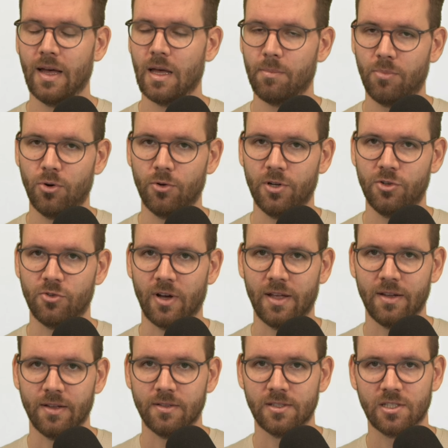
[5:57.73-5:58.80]
and put it right
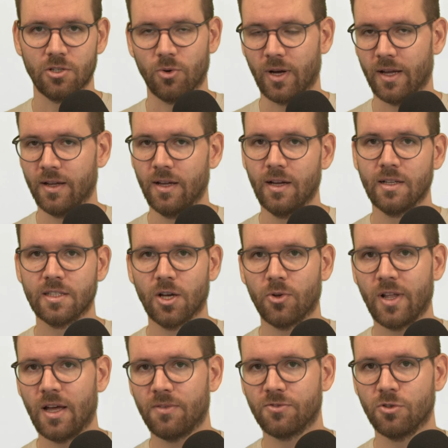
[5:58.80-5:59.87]
in. So I don't
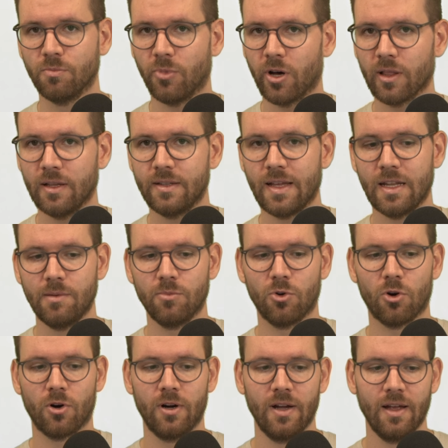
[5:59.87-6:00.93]
have to model it
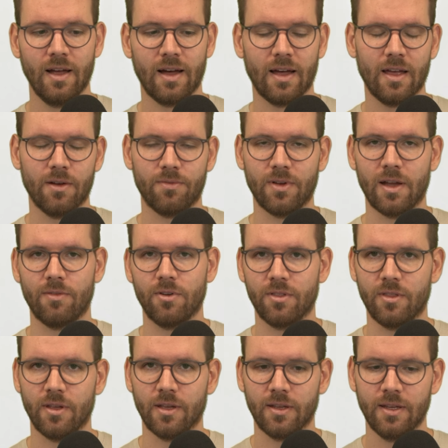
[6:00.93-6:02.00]
anymore. I have
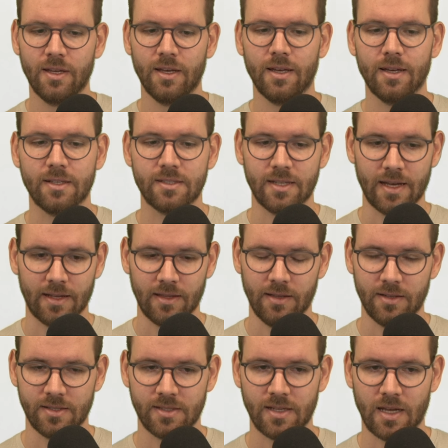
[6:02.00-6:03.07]
everything exactly
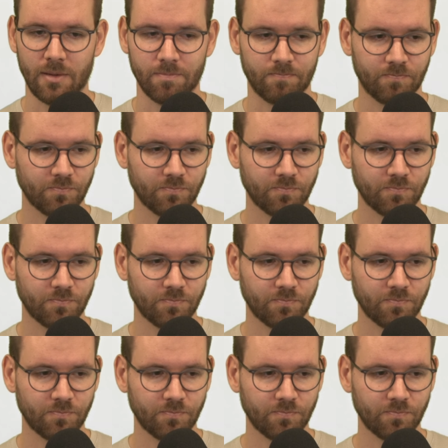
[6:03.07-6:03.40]
the same.